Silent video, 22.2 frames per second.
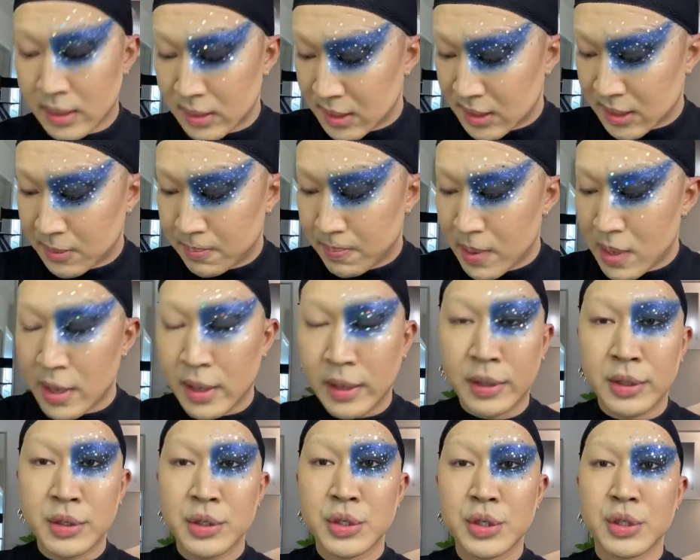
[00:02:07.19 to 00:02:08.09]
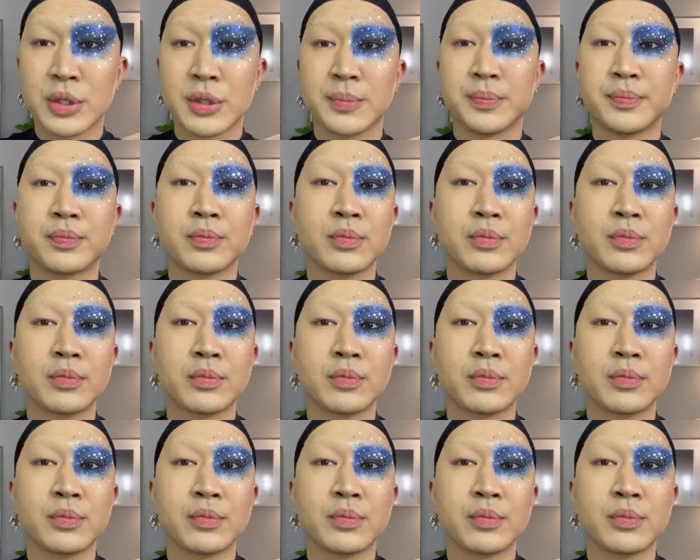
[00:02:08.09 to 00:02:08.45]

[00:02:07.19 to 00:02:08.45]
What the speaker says: sponge.